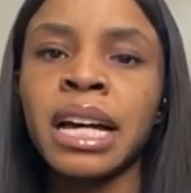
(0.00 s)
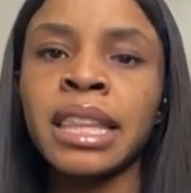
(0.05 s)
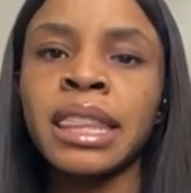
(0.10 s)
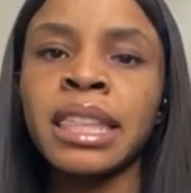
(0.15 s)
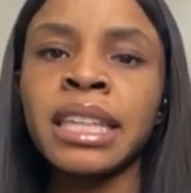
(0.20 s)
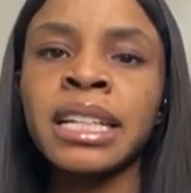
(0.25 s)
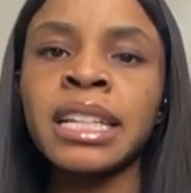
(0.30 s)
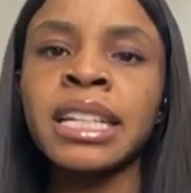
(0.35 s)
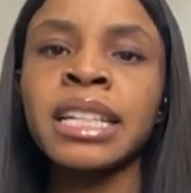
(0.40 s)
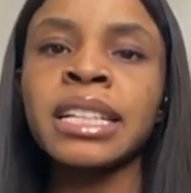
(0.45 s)

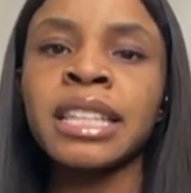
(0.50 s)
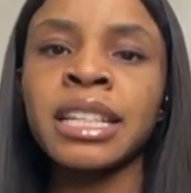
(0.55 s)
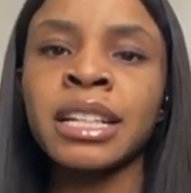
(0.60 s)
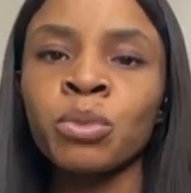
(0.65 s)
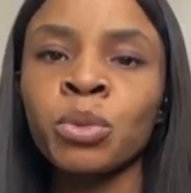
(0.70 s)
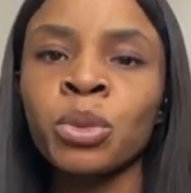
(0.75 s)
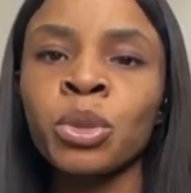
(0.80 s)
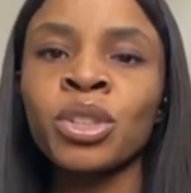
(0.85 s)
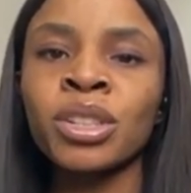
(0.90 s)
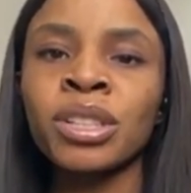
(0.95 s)
I think
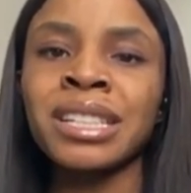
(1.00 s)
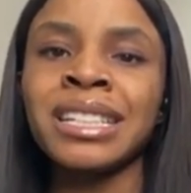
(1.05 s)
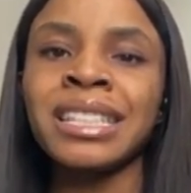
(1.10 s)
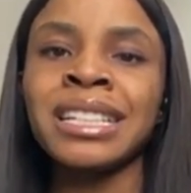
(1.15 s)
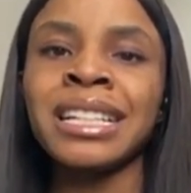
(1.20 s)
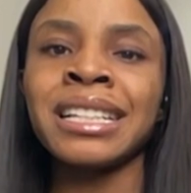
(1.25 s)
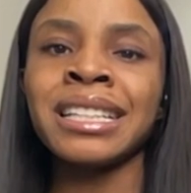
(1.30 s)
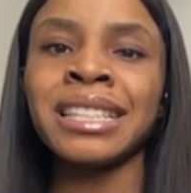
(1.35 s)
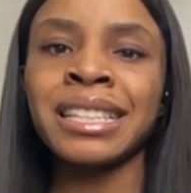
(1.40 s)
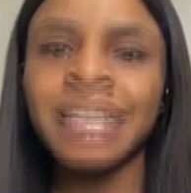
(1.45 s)
that we
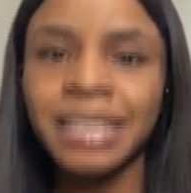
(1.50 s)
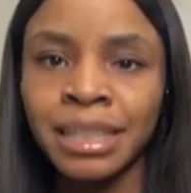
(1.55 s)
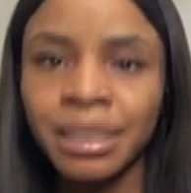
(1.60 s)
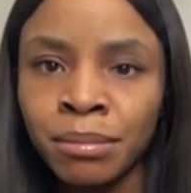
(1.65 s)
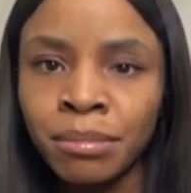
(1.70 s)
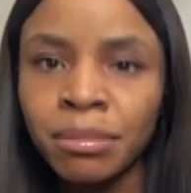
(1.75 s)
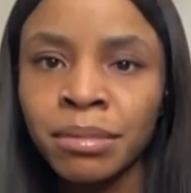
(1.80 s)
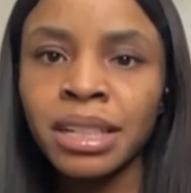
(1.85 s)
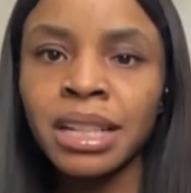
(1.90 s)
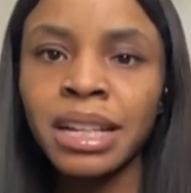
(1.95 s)
just need a
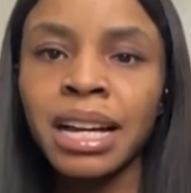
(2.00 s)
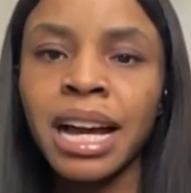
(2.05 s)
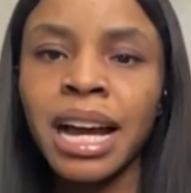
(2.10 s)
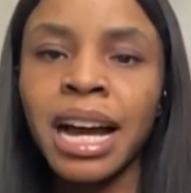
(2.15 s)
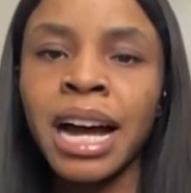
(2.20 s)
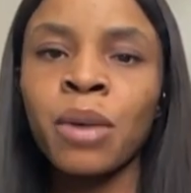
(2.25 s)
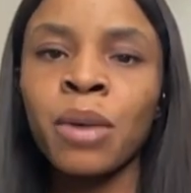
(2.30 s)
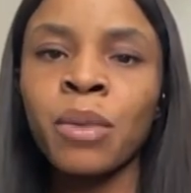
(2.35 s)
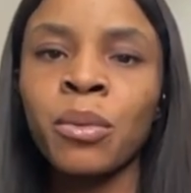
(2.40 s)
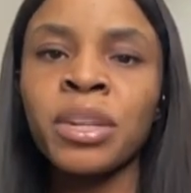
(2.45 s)
team
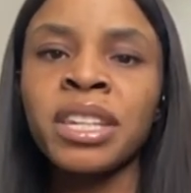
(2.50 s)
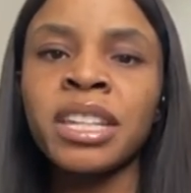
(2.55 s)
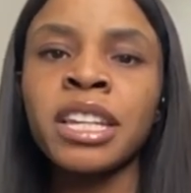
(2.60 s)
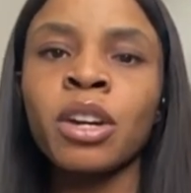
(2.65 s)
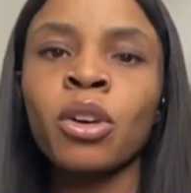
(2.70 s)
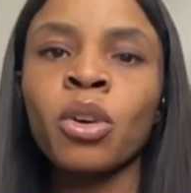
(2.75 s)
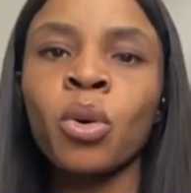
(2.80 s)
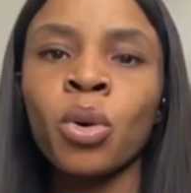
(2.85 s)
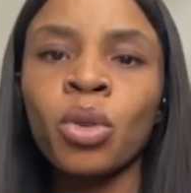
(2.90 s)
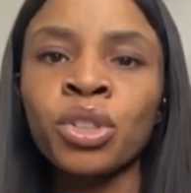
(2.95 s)
and we
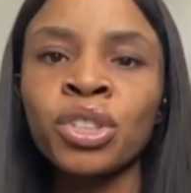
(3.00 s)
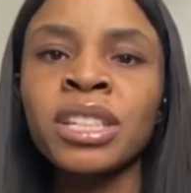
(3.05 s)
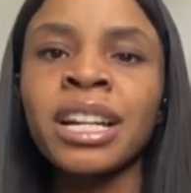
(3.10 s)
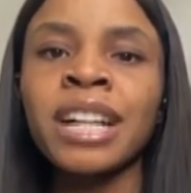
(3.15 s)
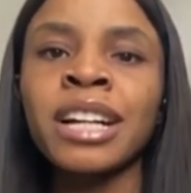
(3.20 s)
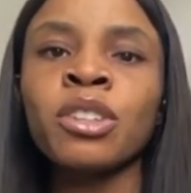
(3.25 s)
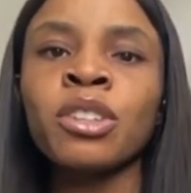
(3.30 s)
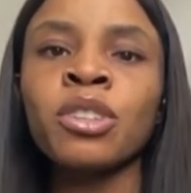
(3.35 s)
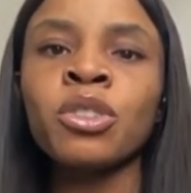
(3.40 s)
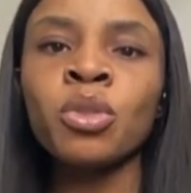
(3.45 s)
need a coach
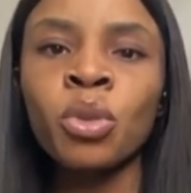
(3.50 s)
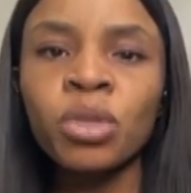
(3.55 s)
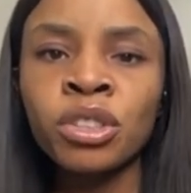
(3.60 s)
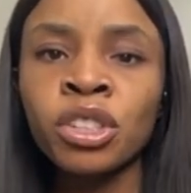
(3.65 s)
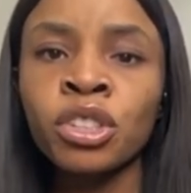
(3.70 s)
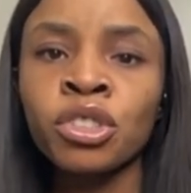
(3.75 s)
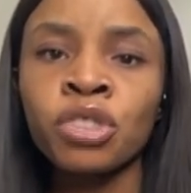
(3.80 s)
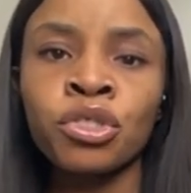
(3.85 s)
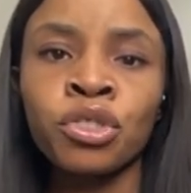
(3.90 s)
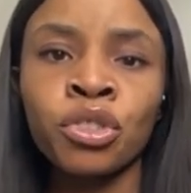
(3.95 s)
that knows
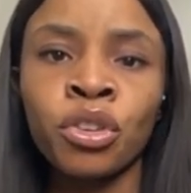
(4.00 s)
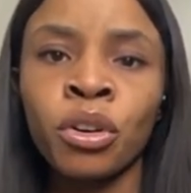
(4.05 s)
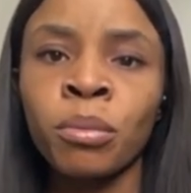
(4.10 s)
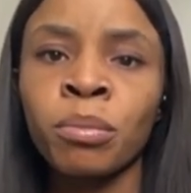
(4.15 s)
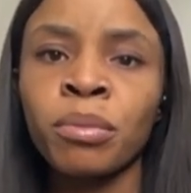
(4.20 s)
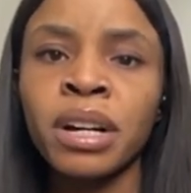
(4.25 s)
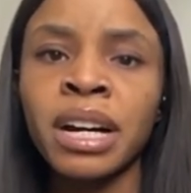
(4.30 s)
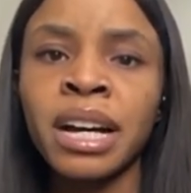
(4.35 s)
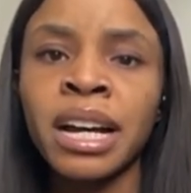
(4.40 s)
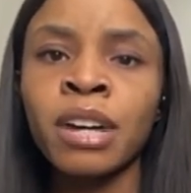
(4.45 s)
his
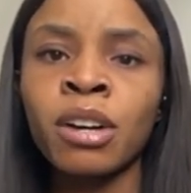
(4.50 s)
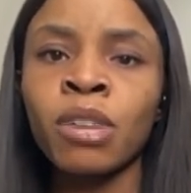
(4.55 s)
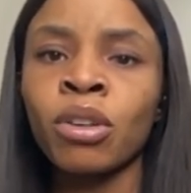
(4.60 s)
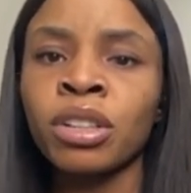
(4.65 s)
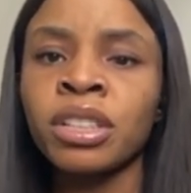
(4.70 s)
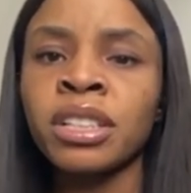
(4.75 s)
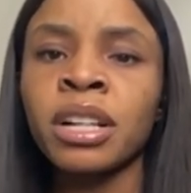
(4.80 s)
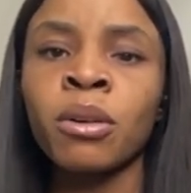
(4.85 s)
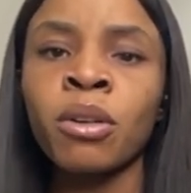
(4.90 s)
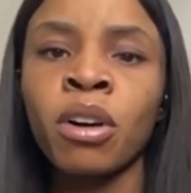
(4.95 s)
job. A
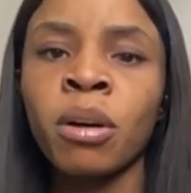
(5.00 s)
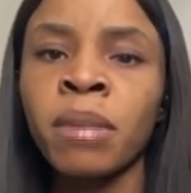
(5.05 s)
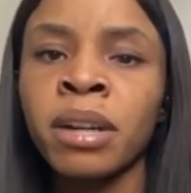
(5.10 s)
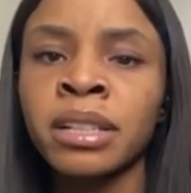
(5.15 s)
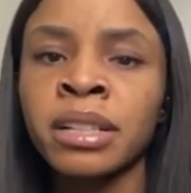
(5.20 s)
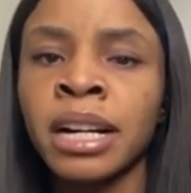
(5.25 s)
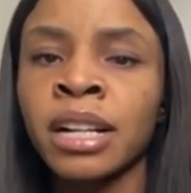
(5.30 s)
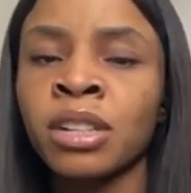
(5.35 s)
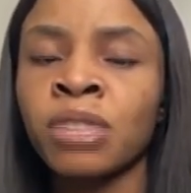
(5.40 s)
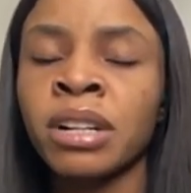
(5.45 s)
coach that will
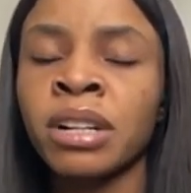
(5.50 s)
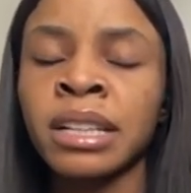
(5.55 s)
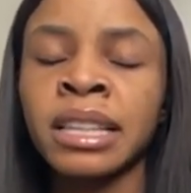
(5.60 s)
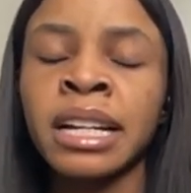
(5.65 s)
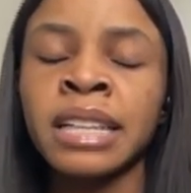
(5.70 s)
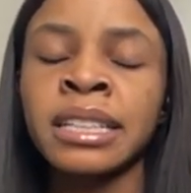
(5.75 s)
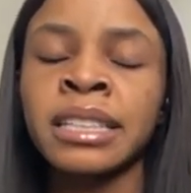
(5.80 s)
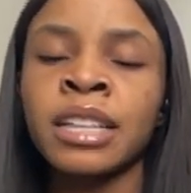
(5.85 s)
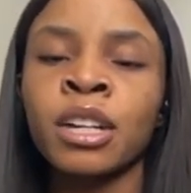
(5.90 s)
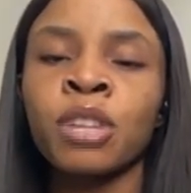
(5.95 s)
come out
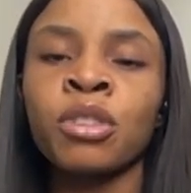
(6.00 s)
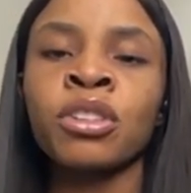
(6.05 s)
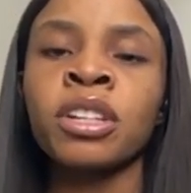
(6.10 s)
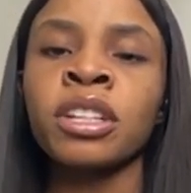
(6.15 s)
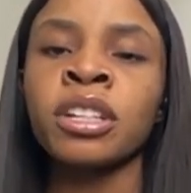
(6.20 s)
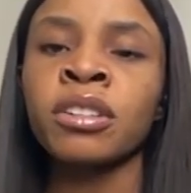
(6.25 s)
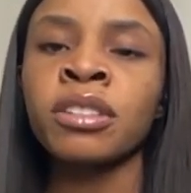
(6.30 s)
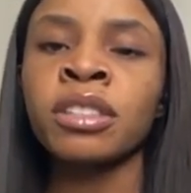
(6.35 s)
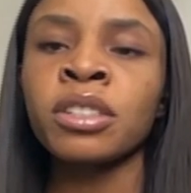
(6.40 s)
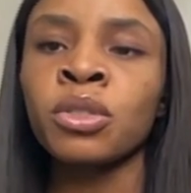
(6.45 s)
outrightly and tell
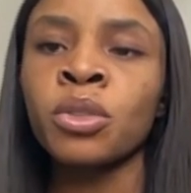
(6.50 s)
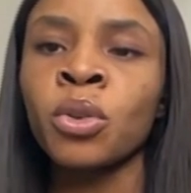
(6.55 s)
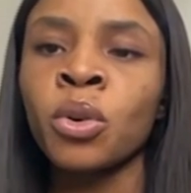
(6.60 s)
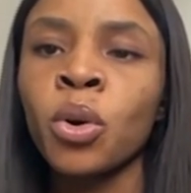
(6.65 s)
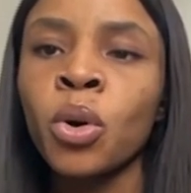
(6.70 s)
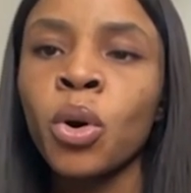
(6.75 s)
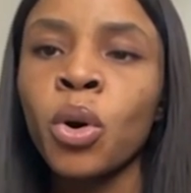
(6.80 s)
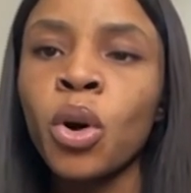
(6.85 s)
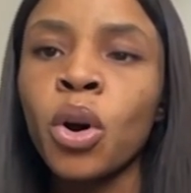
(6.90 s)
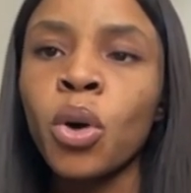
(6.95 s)
you he doesn't
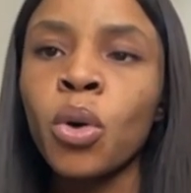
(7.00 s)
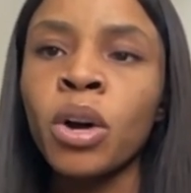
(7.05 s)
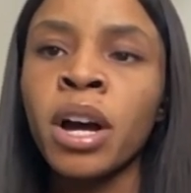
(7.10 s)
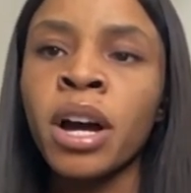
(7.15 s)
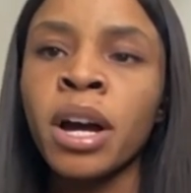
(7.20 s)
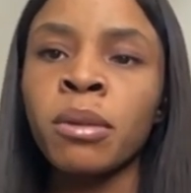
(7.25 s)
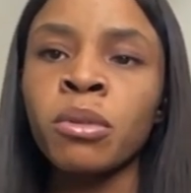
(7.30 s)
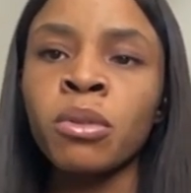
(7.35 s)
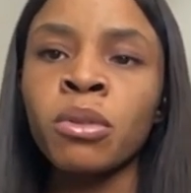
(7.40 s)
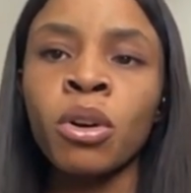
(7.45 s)
know
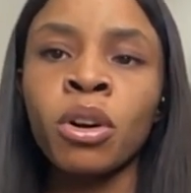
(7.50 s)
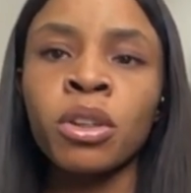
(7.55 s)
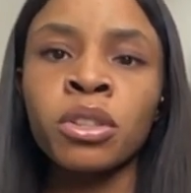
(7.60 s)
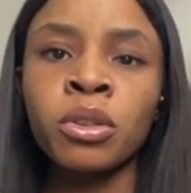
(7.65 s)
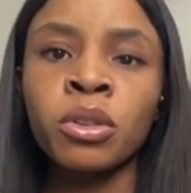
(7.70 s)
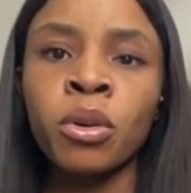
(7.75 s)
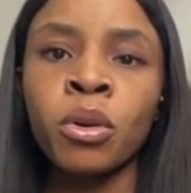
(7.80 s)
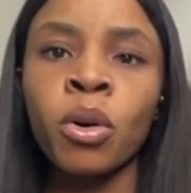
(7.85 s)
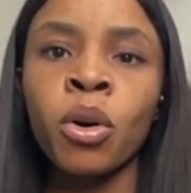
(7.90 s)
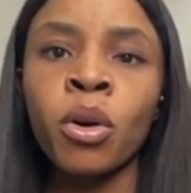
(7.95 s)
uh,
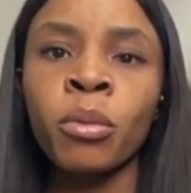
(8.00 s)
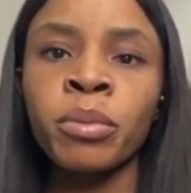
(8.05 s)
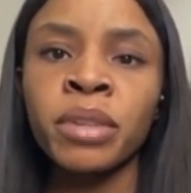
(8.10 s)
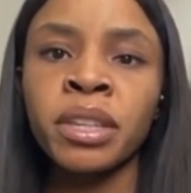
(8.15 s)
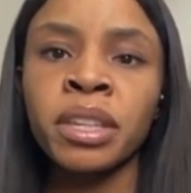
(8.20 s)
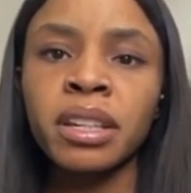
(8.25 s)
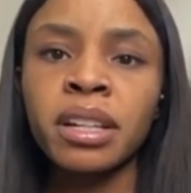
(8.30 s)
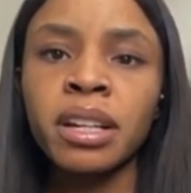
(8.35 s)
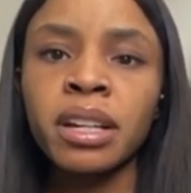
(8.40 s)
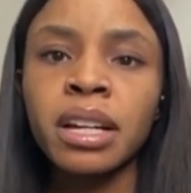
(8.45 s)
Ngozi
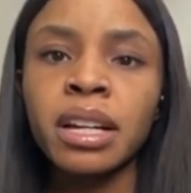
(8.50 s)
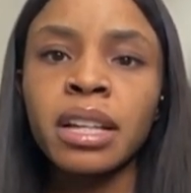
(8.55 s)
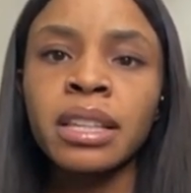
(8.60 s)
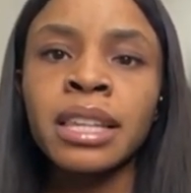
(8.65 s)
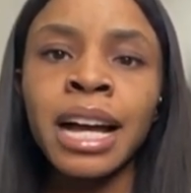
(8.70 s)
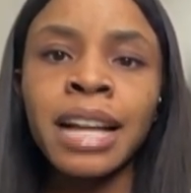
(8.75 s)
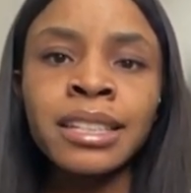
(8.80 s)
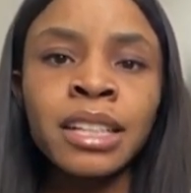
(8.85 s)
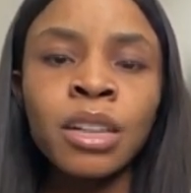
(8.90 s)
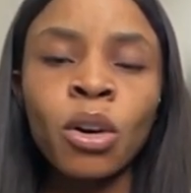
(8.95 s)
Okobi.
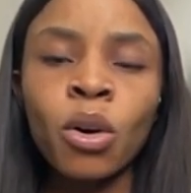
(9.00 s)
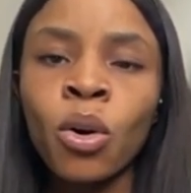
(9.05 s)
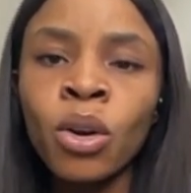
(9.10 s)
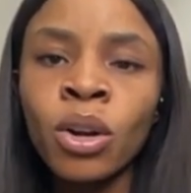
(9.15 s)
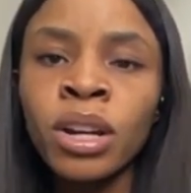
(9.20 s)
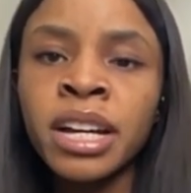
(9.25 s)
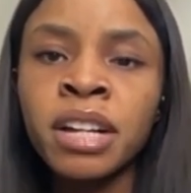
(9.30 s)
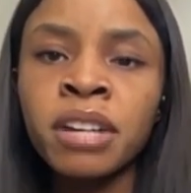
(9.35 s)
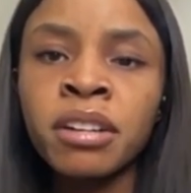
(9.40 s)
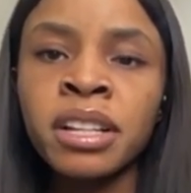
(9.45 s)
That's the
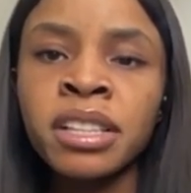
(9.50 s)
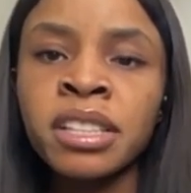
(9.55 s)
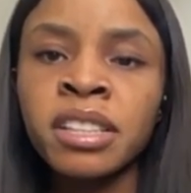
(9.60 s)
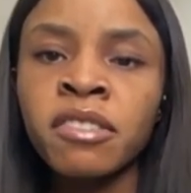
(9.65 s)
only